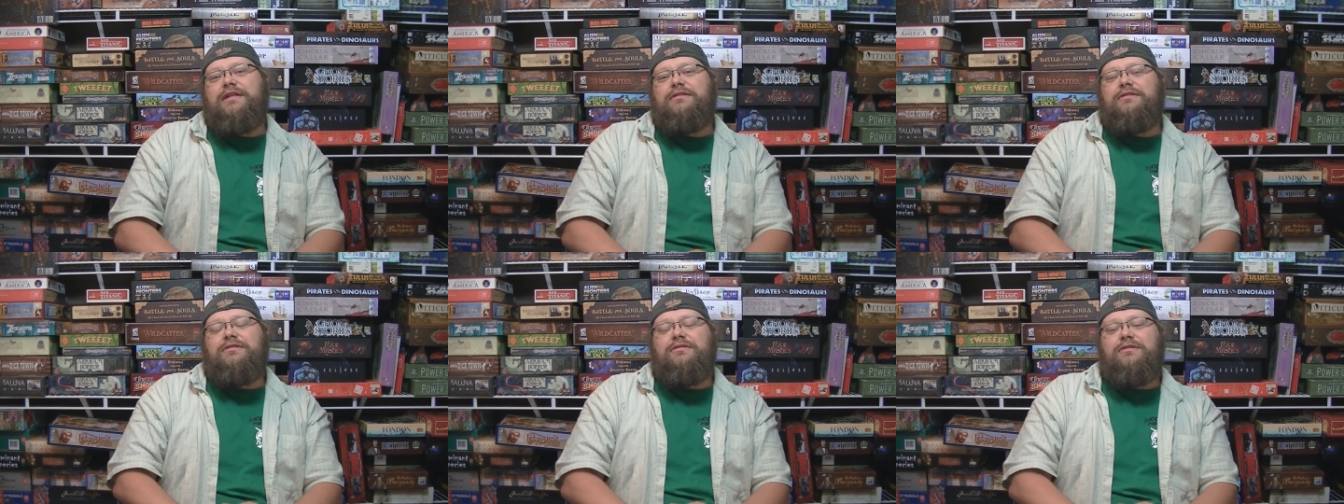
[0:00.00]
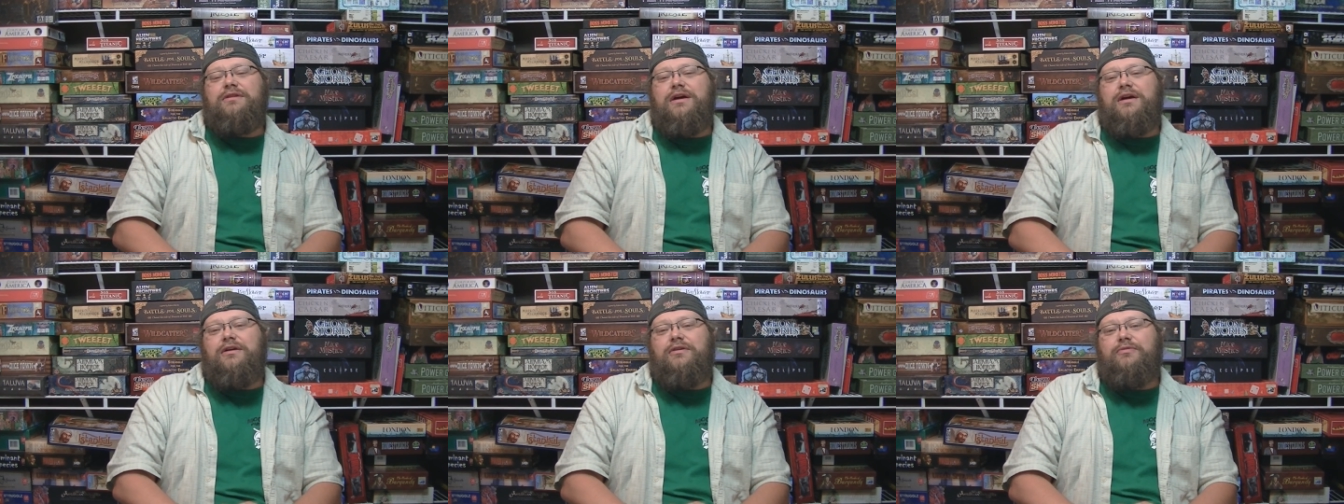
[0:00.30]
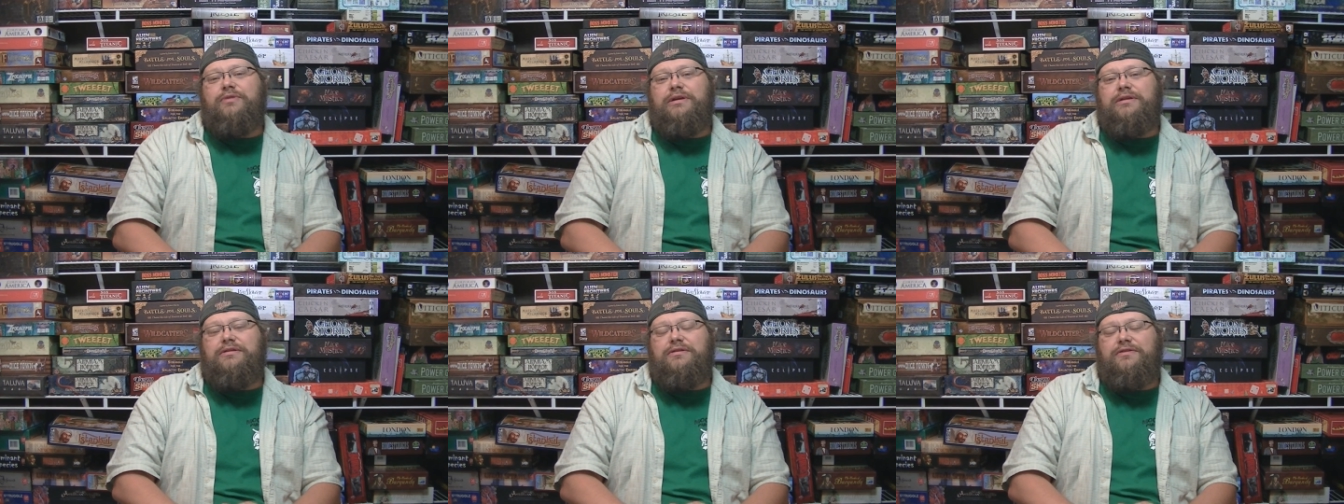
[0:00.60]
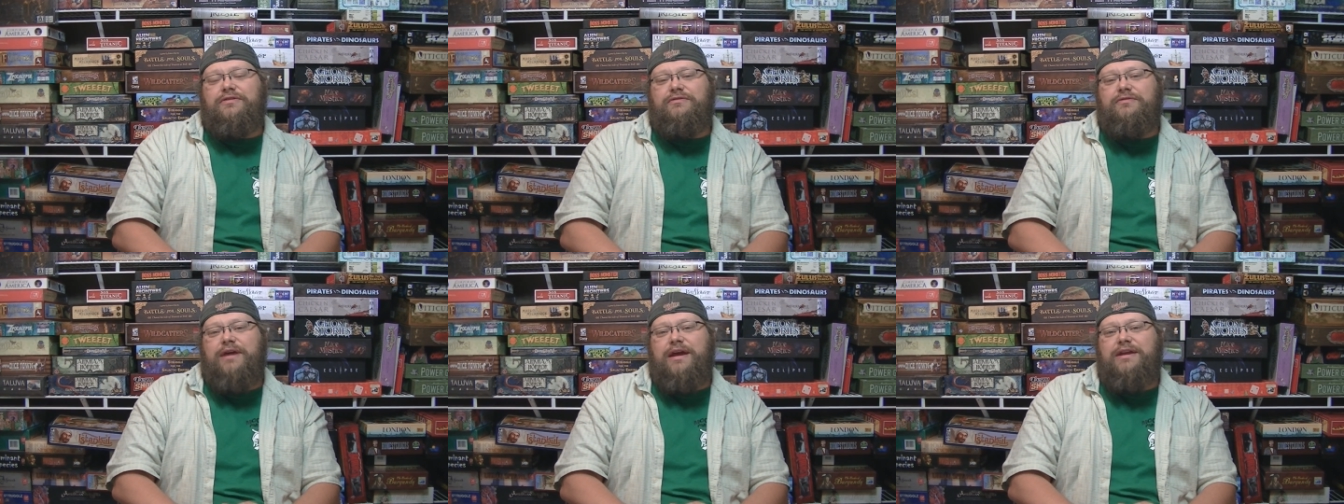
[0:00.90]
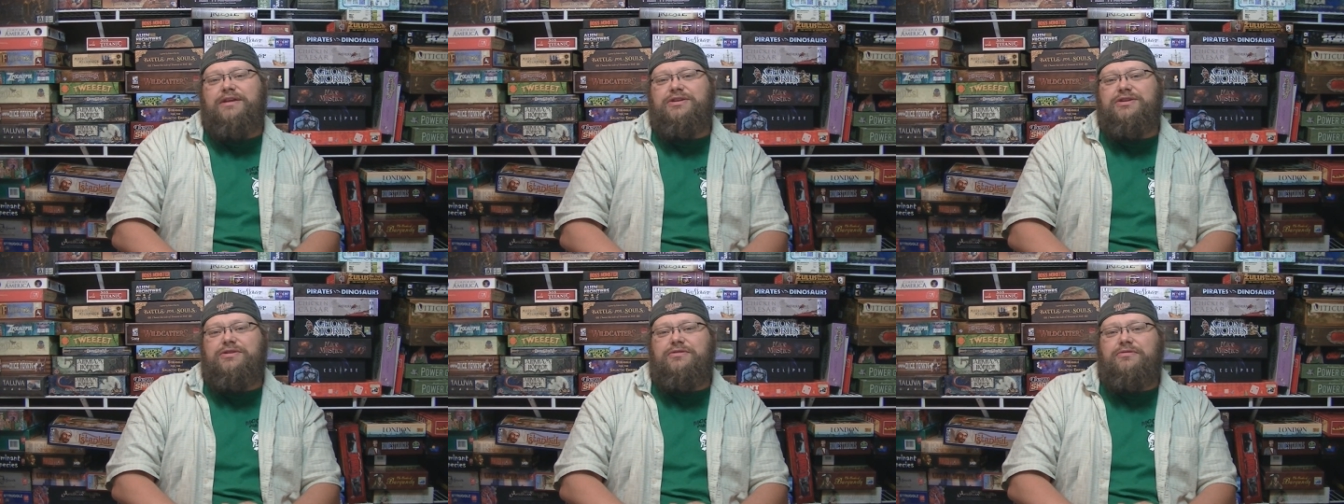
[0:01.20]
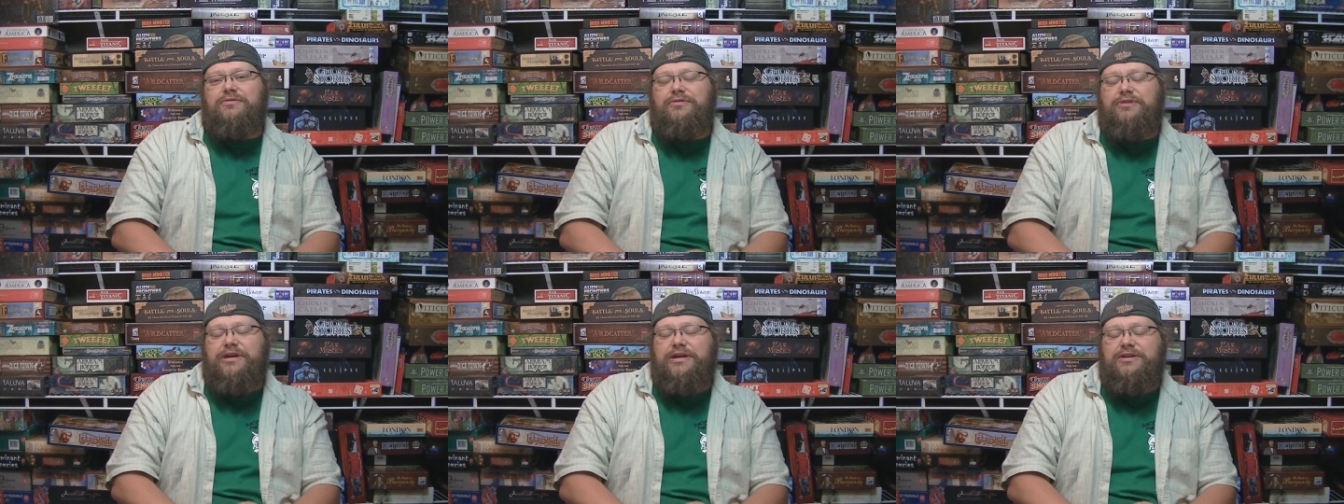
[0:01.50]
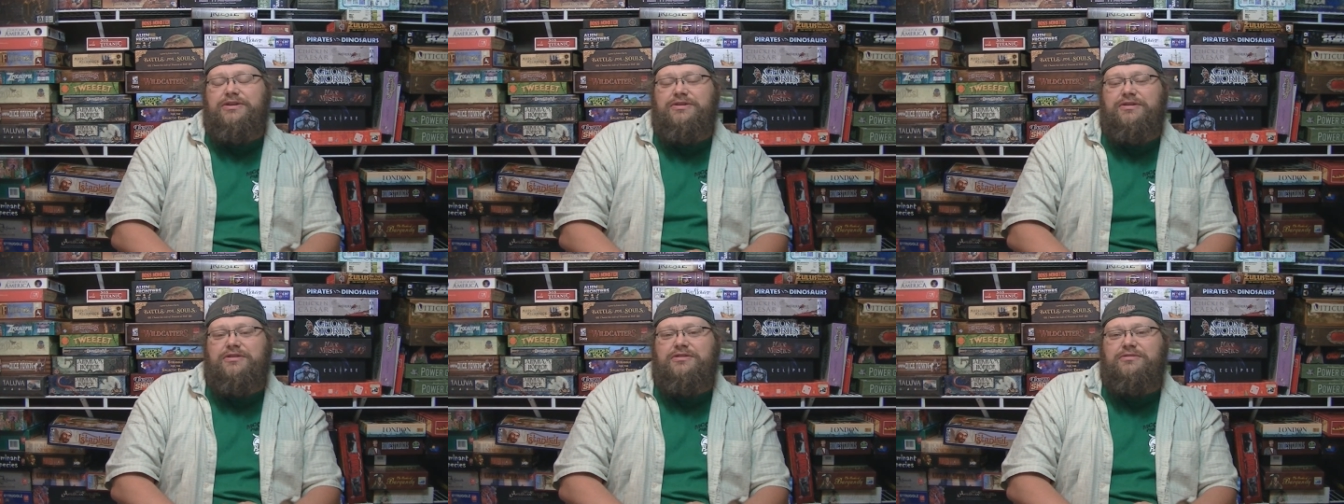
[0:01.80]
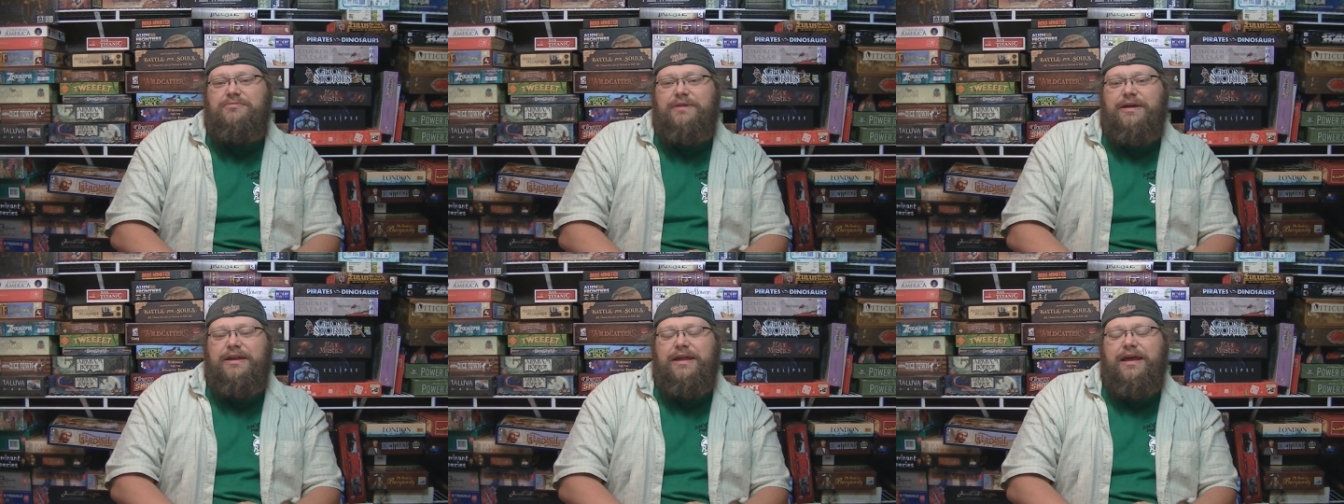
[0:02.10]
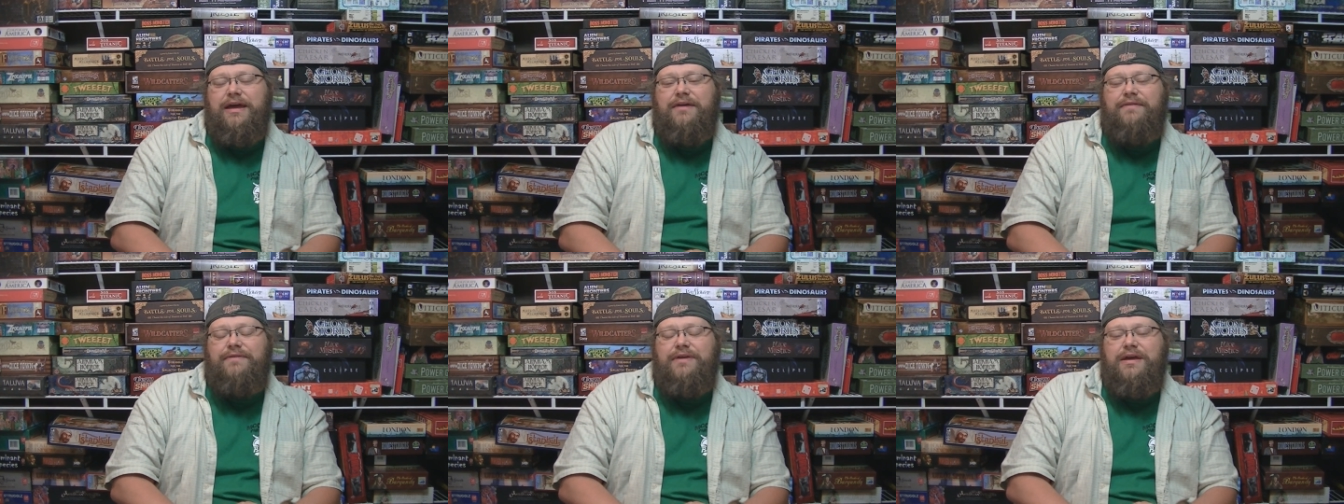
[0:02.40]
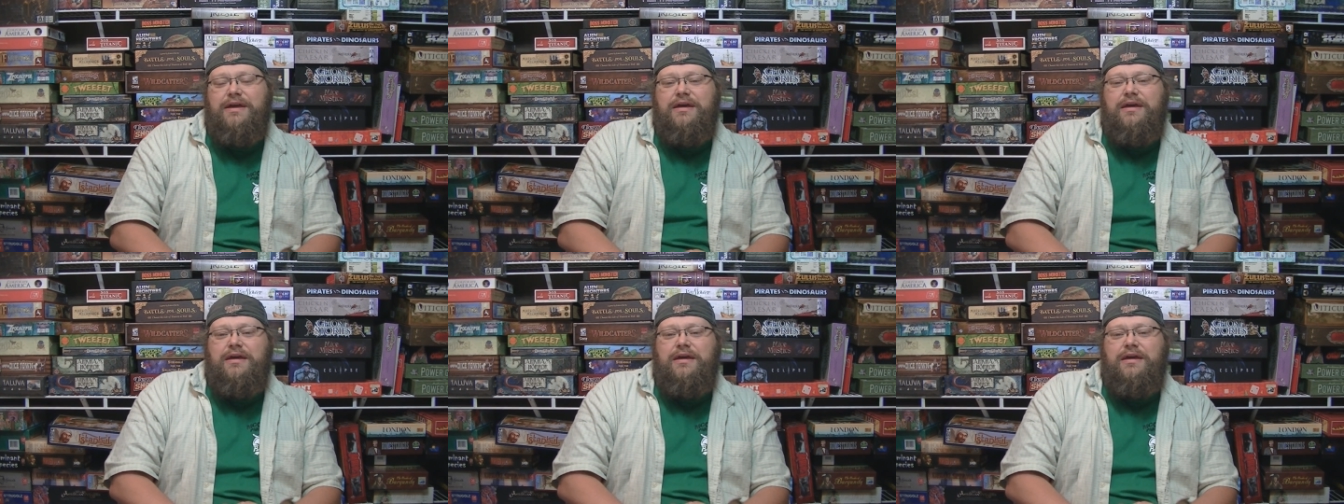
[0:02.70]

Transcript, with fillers: that little uh, quick little strategy Euro itch that you might have,